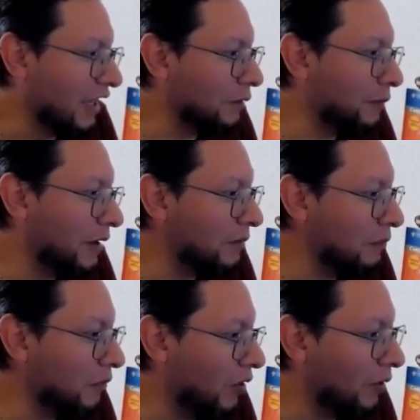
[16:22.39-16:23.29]
it may
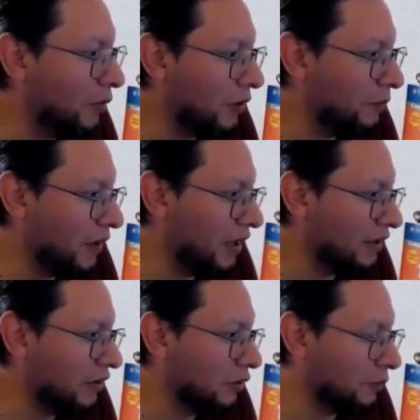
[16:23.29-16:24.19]
be more
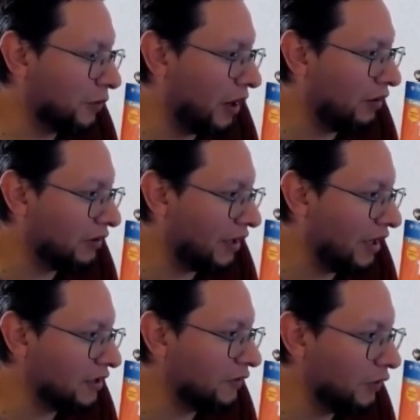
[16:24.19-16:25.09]
appropriate to
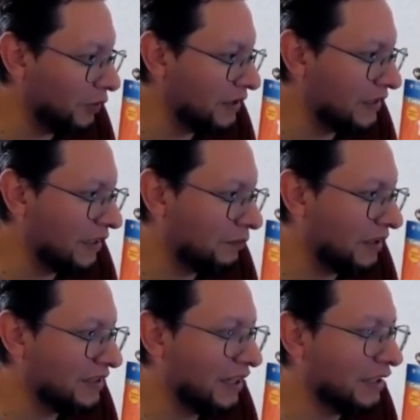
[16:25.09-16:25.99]
prioritize fluency and
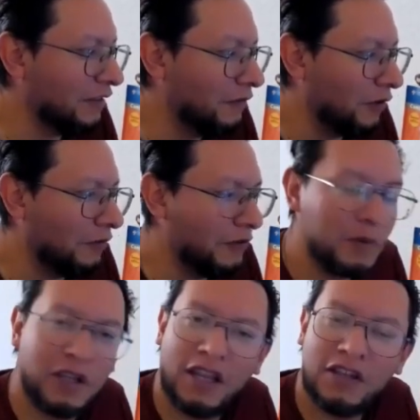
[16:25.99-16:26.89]
maintain the flow of
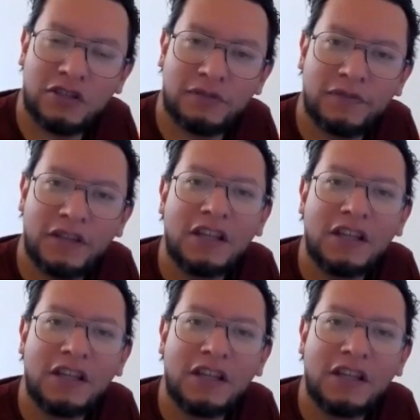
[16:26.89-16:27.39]
communication.